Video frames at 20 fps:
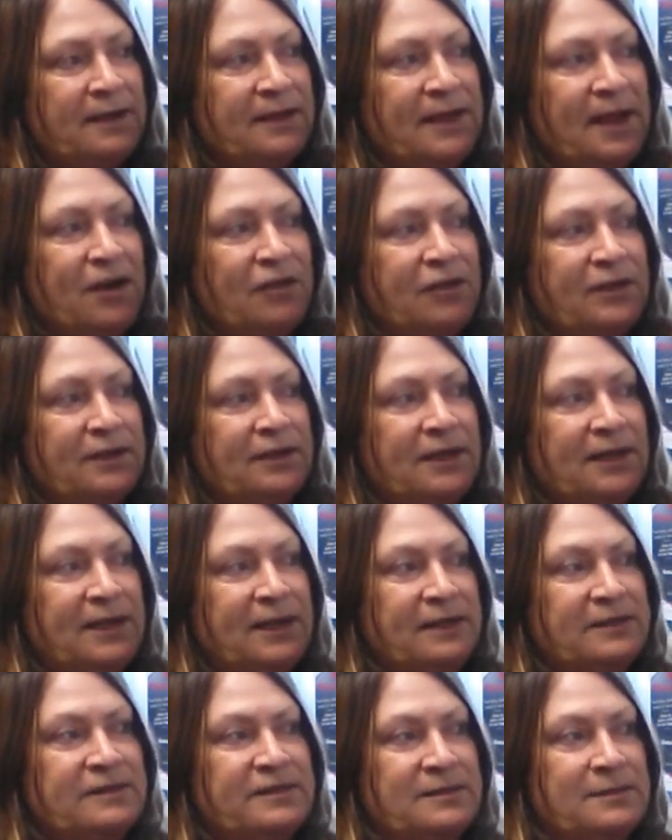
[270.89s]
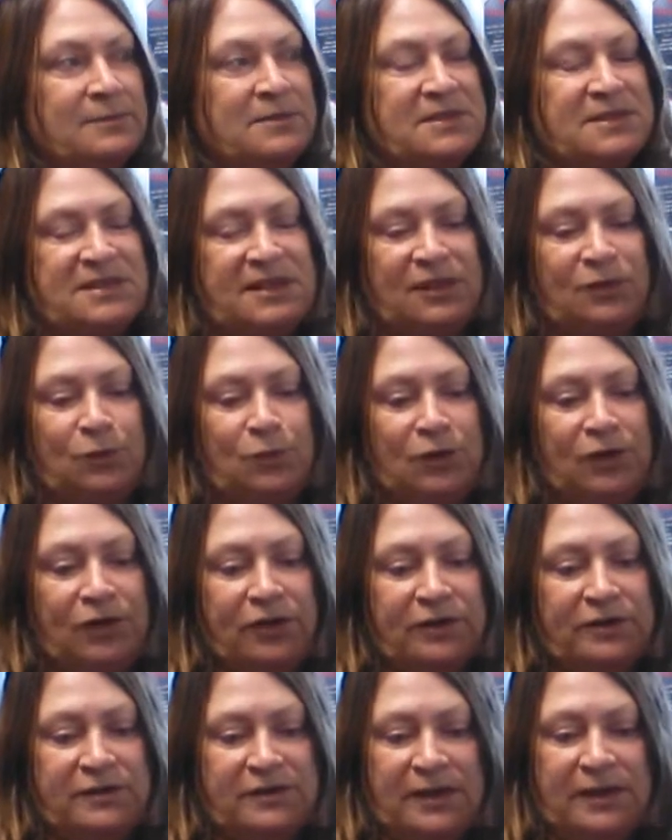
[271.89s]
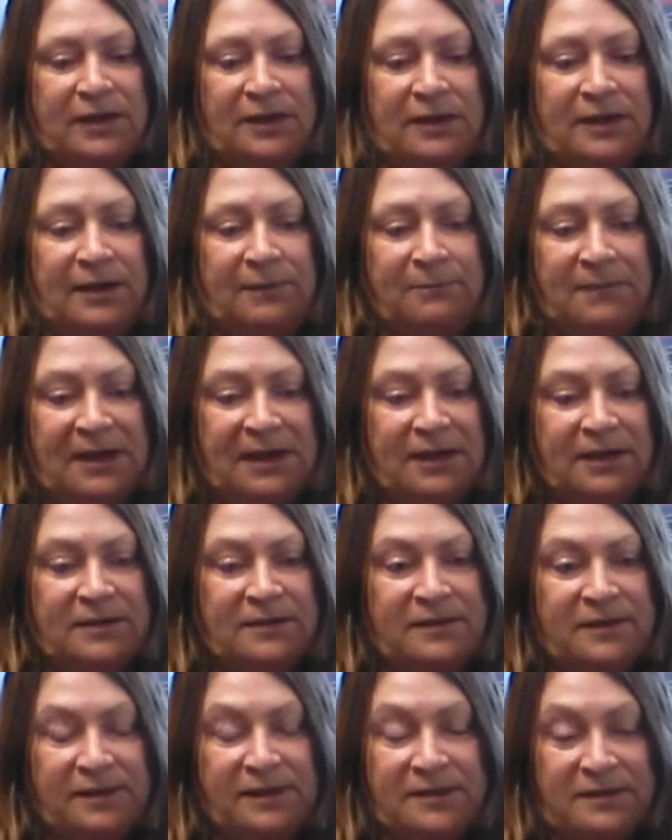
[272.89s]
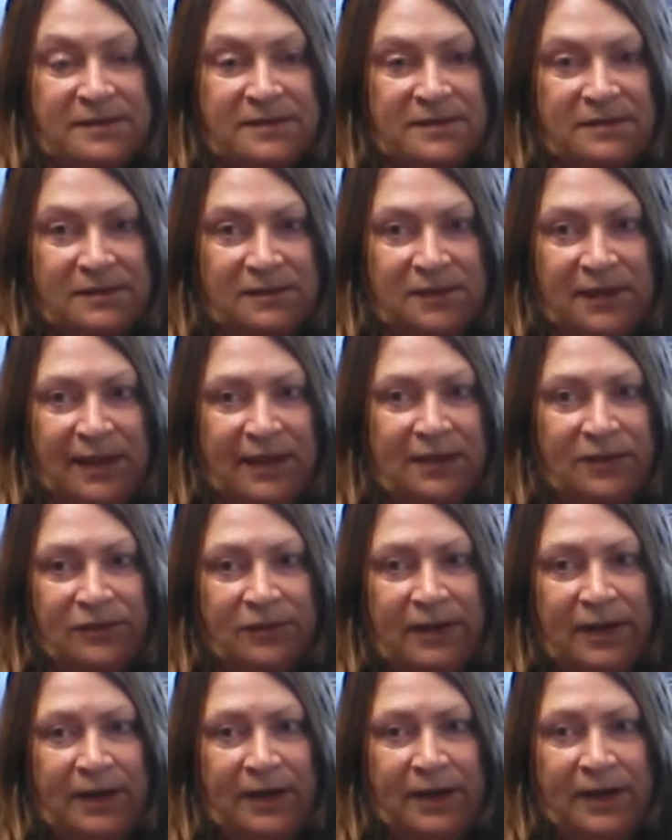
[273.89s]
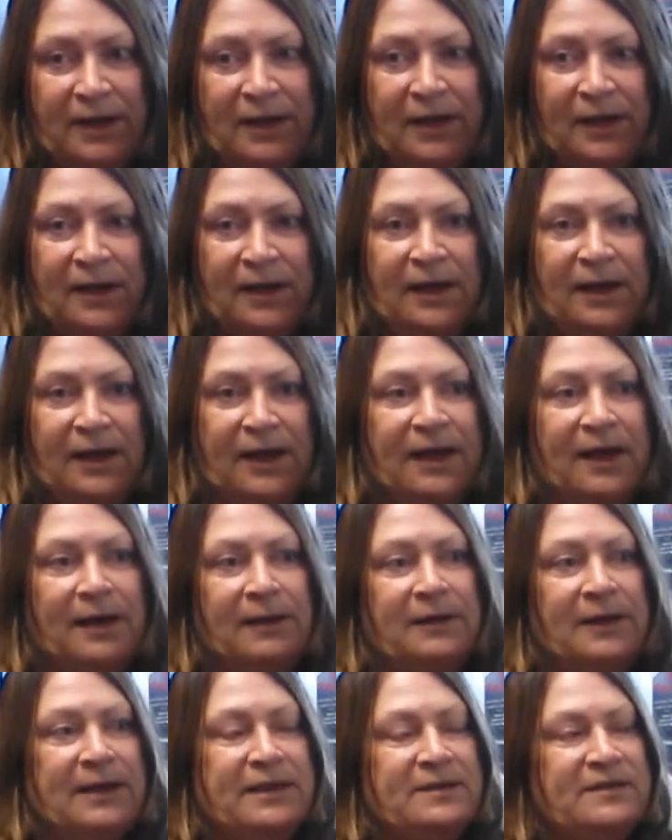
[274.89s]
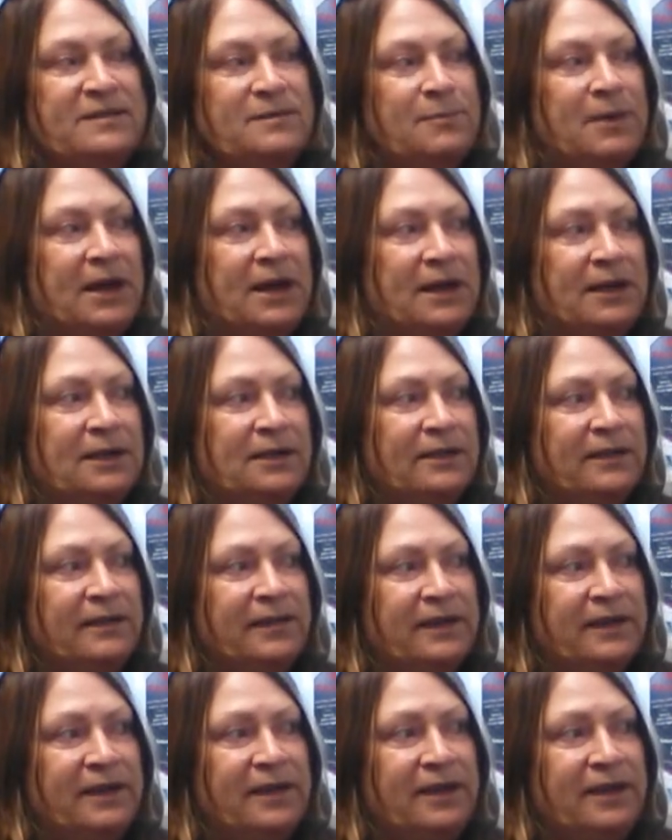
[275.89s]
currently exhibiting work down at Megan Dickinson Gallery as part of